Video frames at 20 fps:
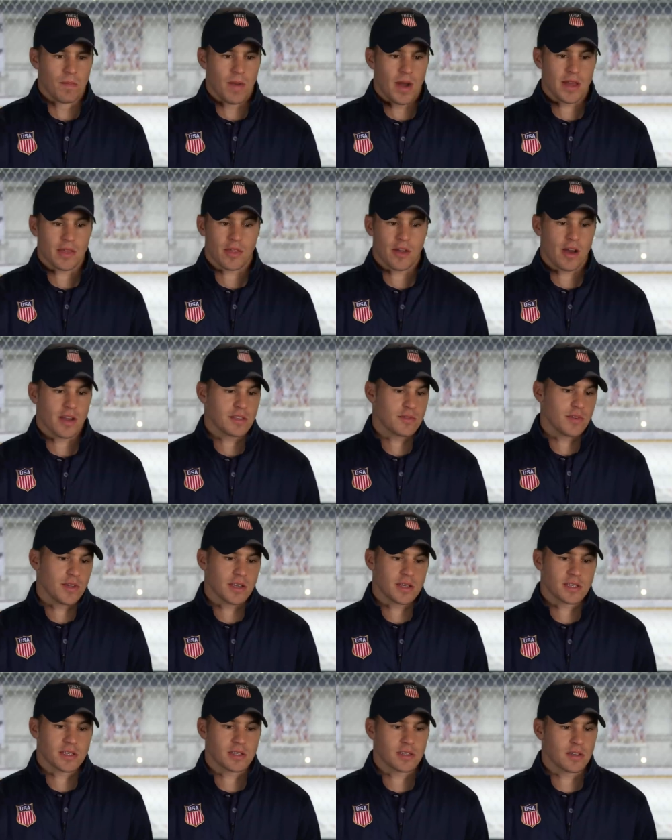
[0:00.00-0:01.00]
My thoughts for
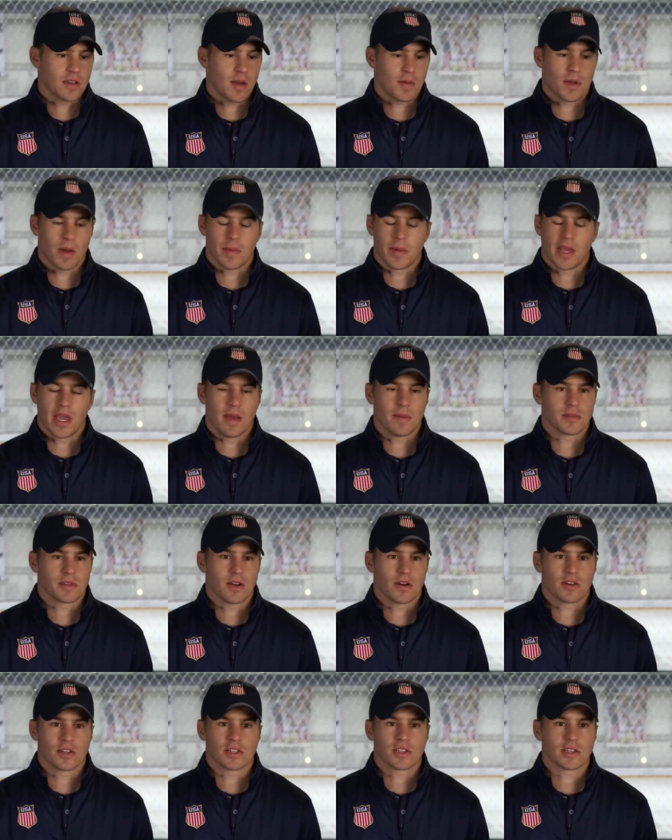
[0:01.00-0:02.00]
the upcoming games
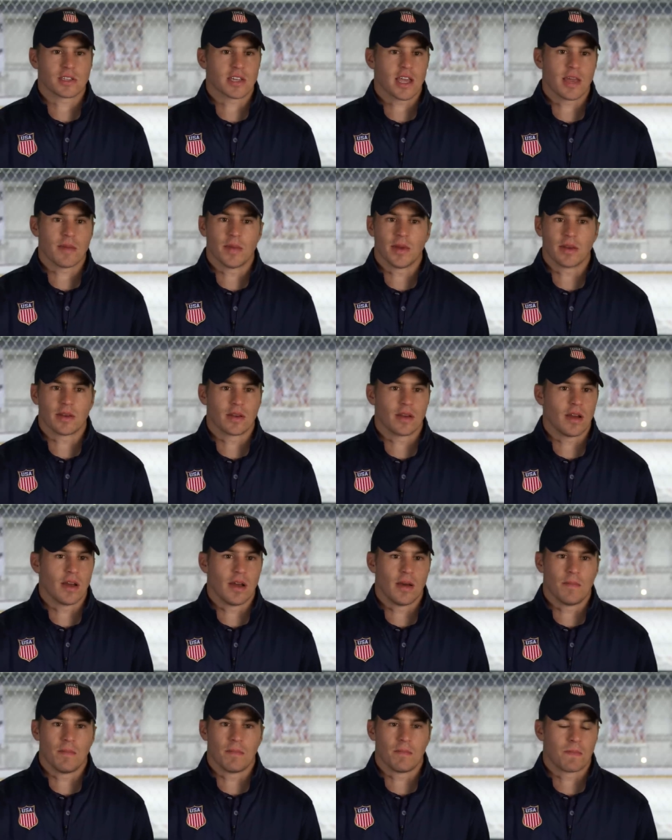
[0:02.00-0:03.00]
are just excitement.
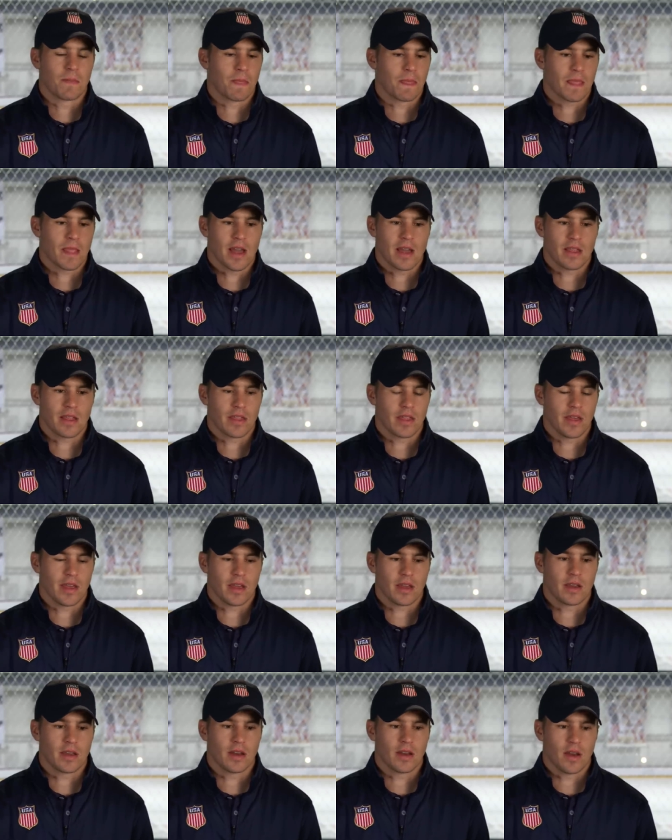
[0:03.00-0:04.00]
I
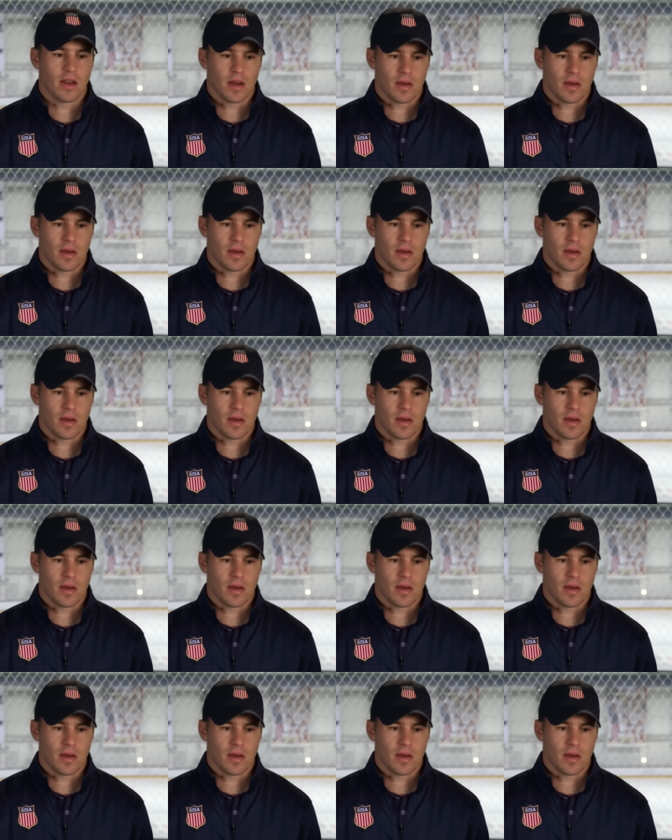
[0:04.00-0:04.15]
think